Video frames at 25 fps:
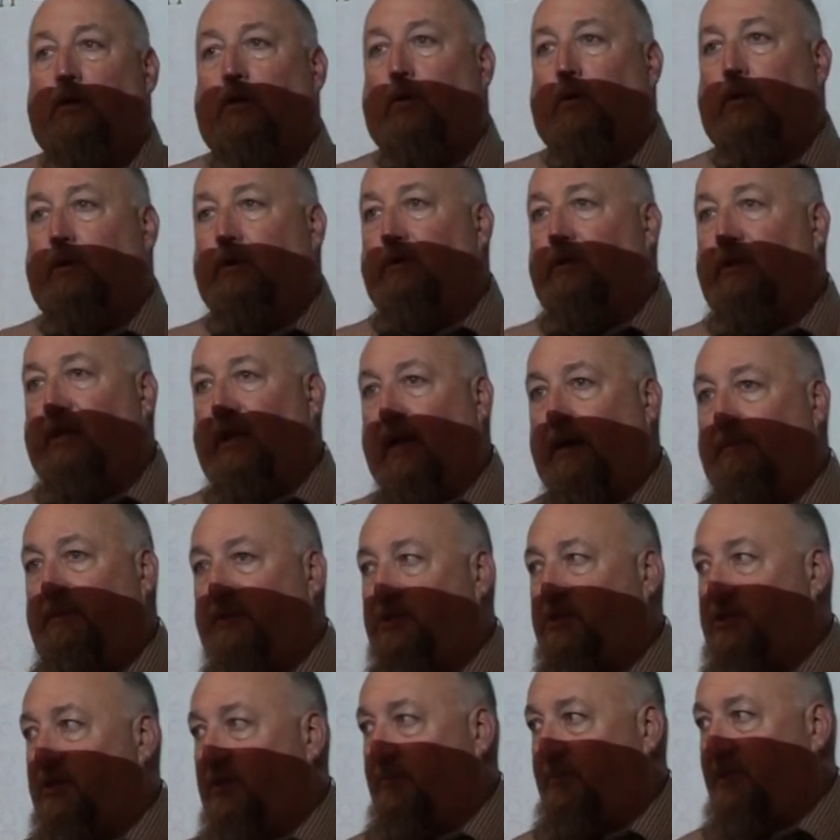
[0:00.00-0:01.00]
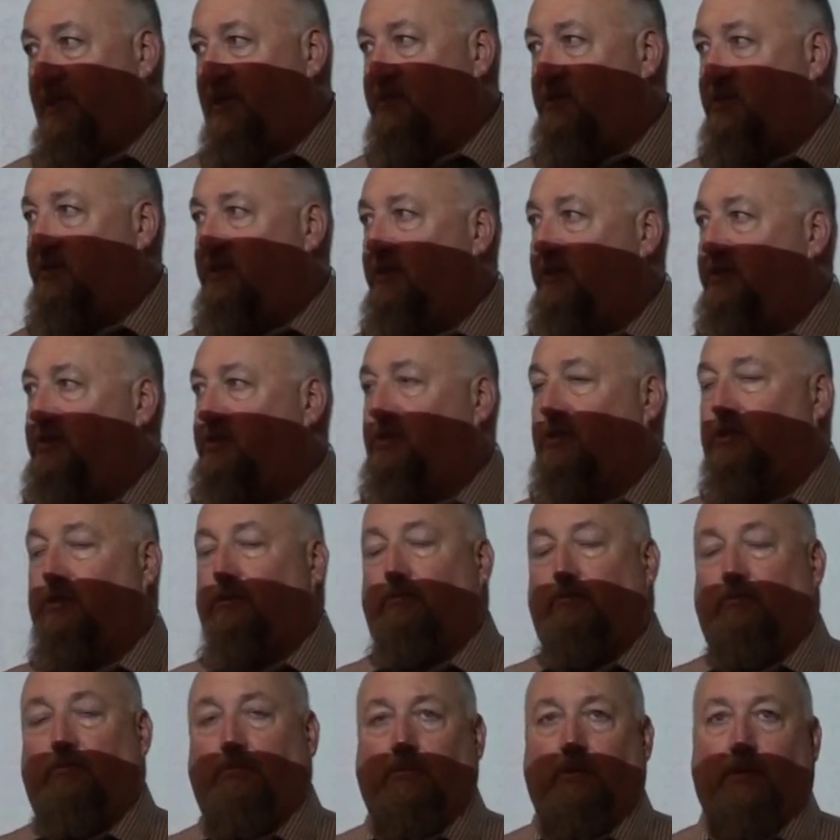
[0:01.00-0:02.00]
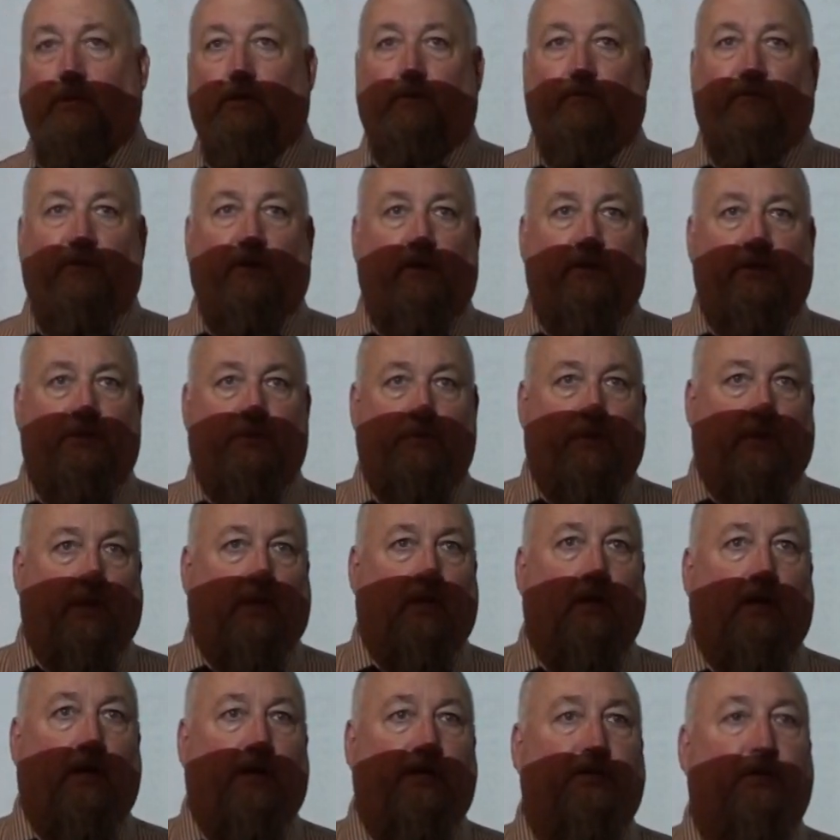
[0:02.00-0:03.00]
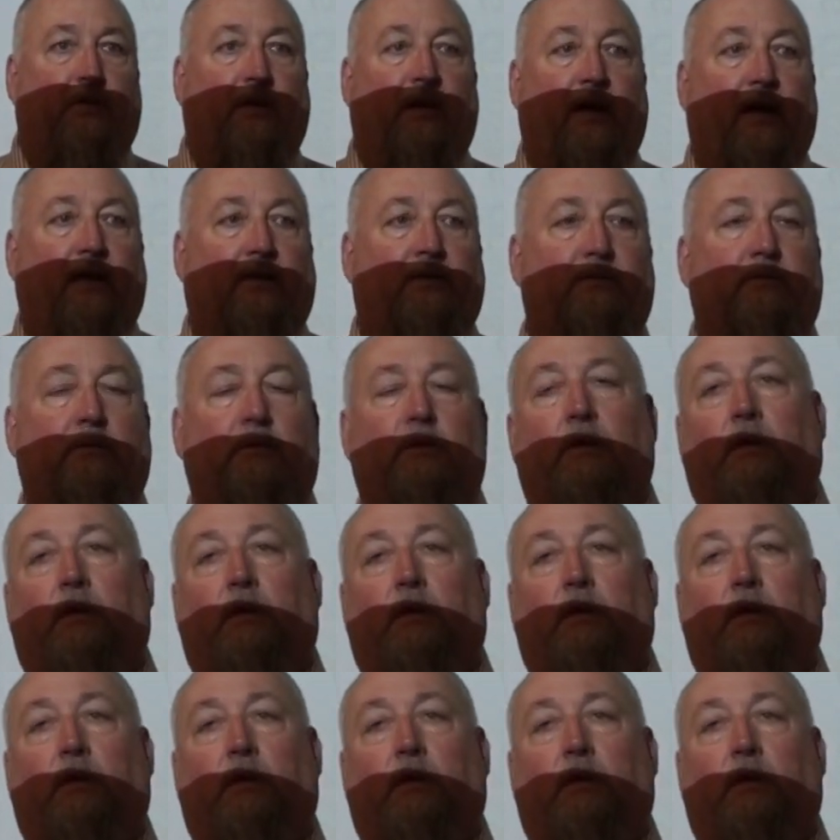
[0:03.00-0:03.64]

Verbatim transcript: or you damage their business, interference with a contract.